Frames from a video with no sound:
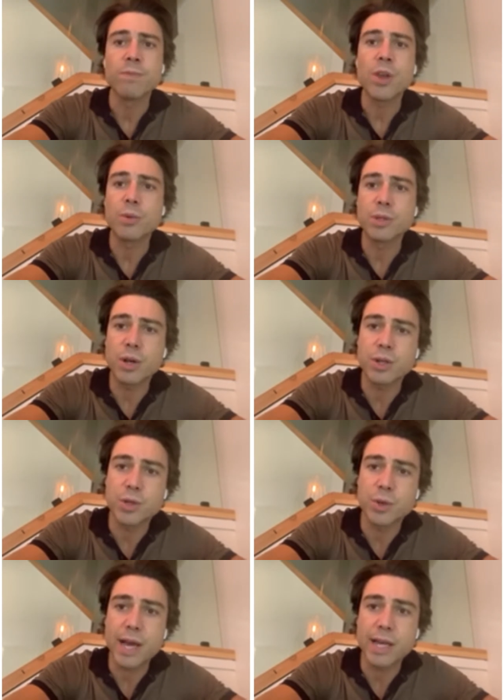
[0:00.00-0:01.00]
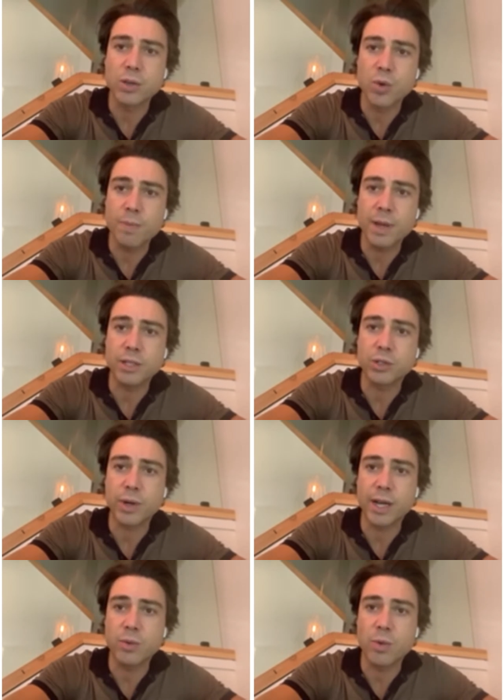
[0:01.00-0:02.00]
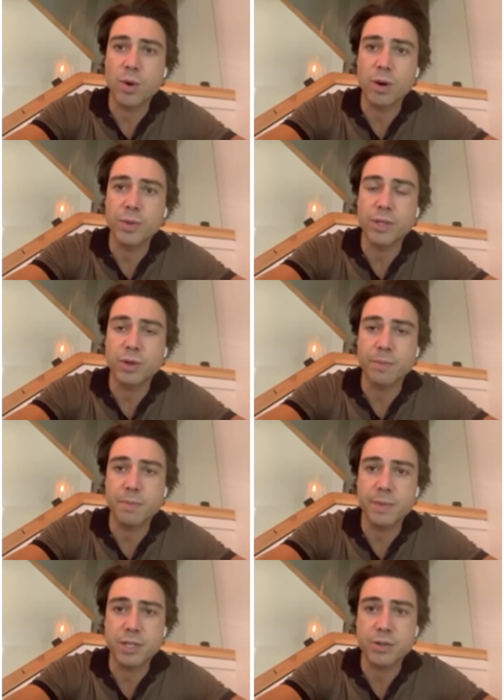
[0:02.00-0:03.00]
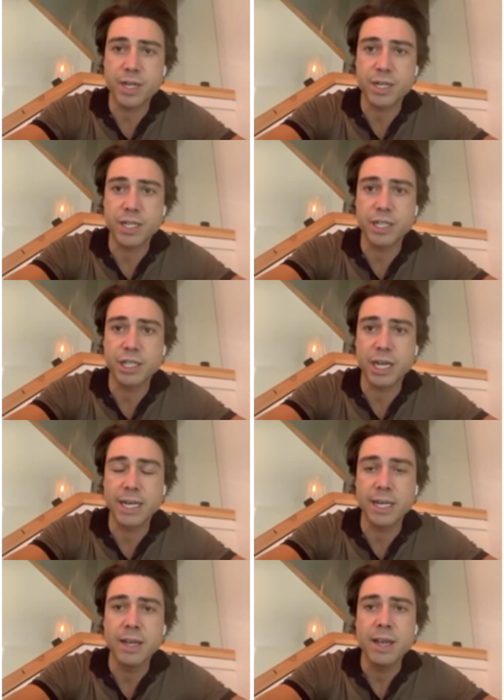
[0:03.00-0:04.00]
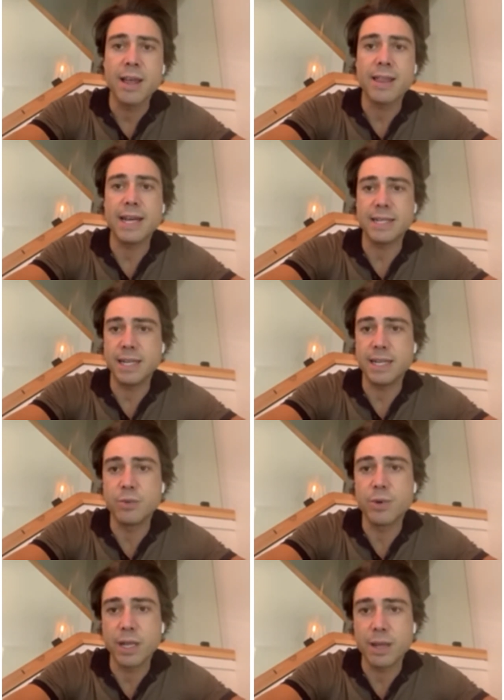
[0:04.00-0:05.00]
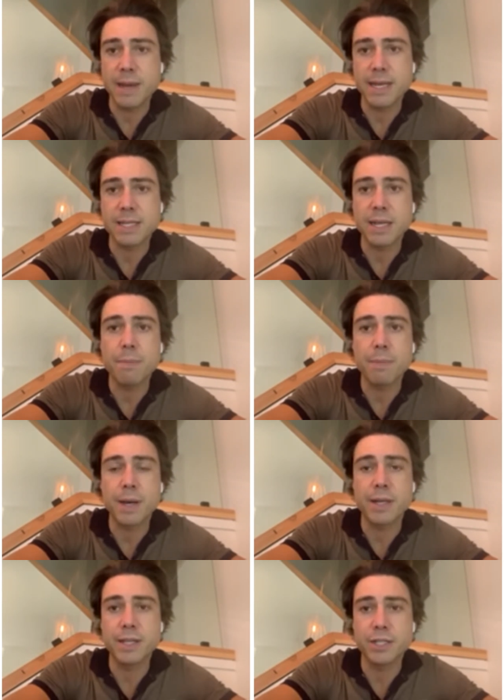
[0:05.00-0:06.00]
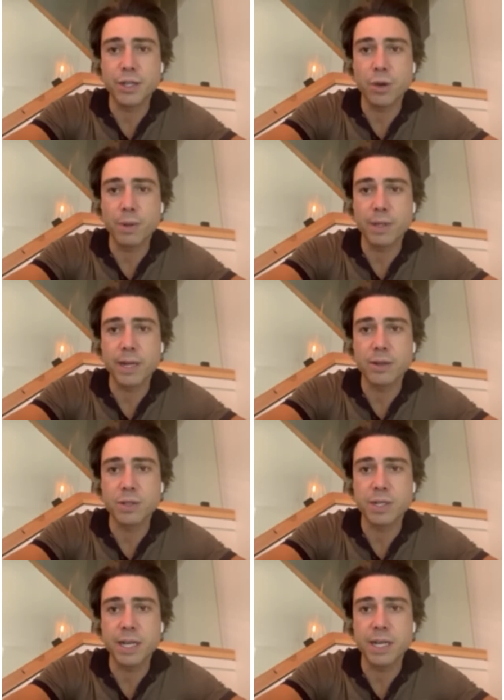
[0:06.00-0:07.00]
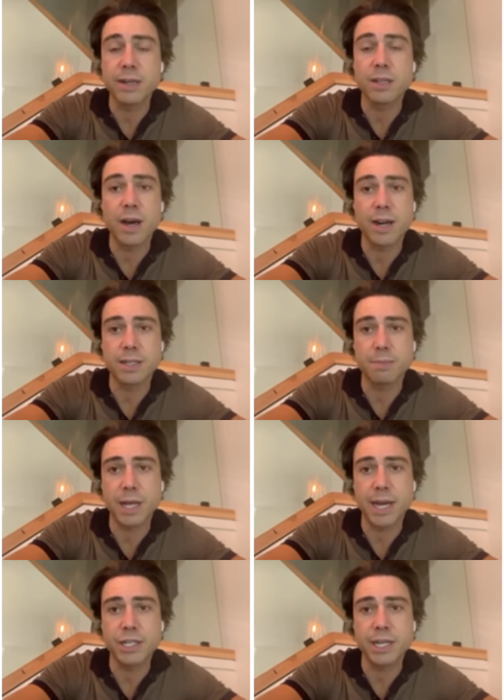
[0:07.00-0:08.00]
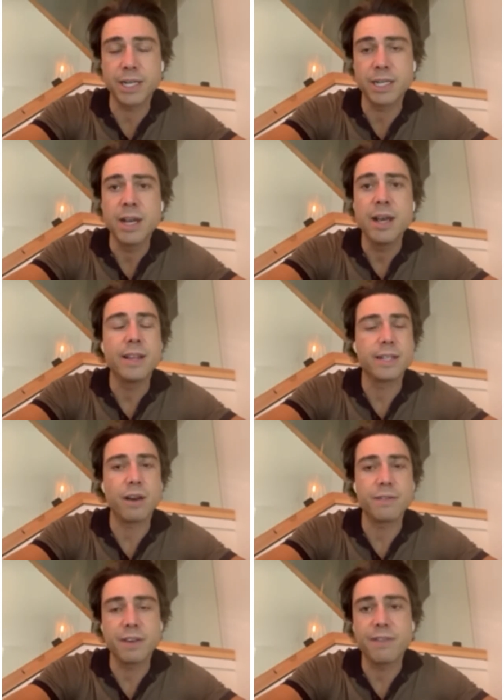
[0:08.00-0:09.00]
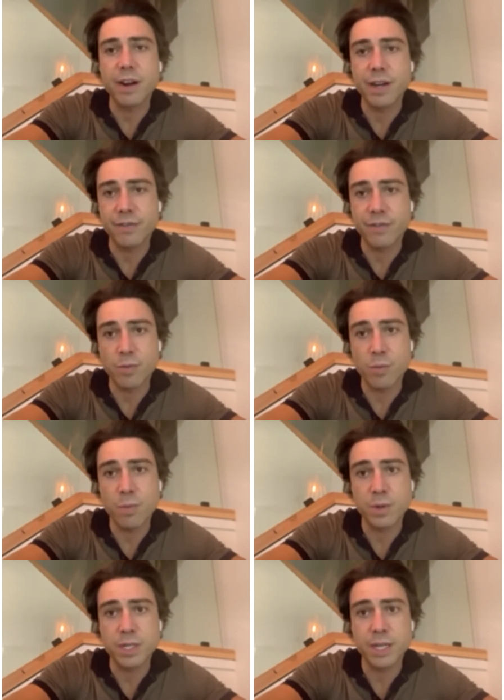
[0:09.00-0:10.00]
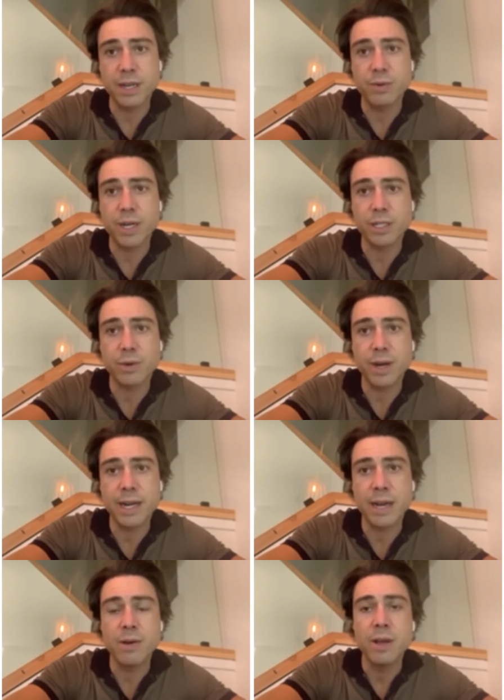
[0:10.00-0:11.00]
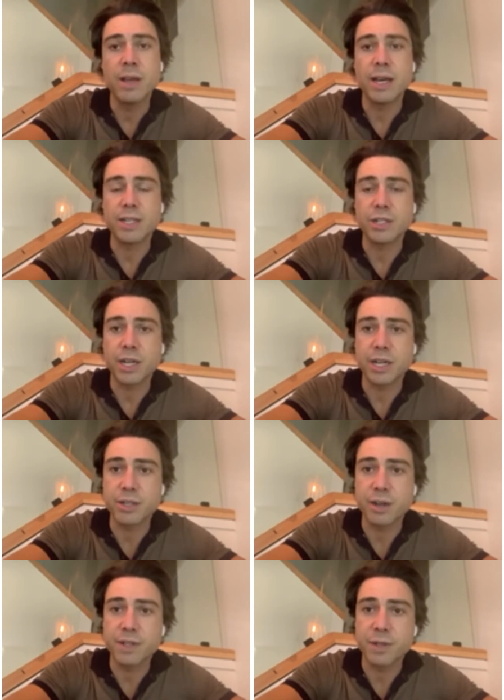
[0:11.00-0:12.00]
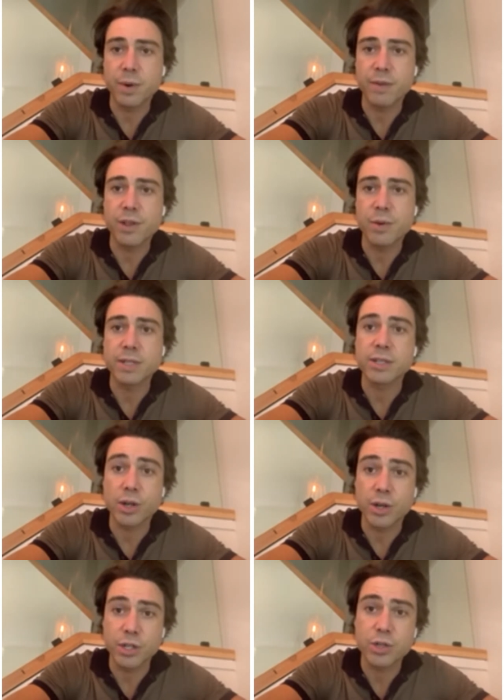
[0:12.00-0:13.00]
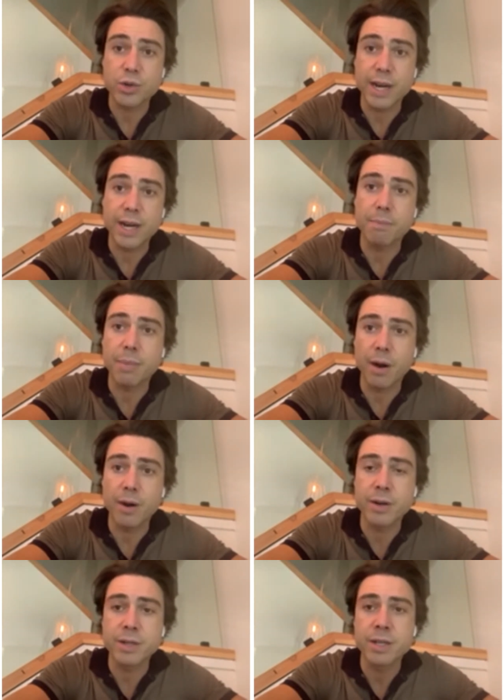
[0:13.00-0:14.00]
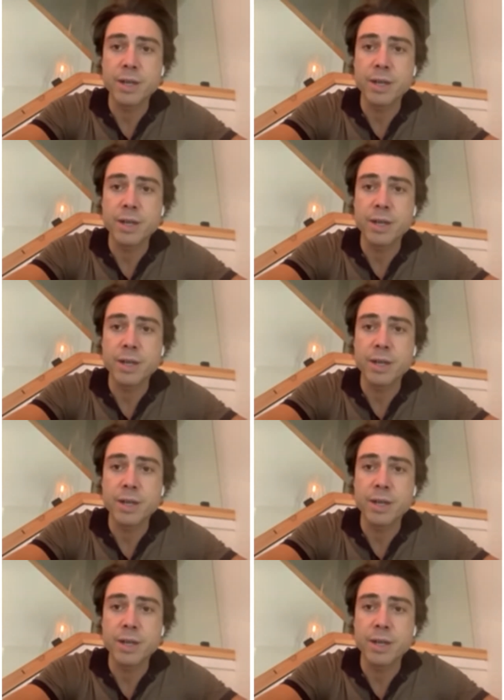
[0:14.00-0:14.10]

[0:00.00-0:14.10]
There was also that looming trade war with the Trump administration and China. That did really mess up uh, the geopolitical scene and a lot of supply chains. That's obviously very different from what we're seeing in Russia right now, as China is obviously one of the U.S. largest trading partners.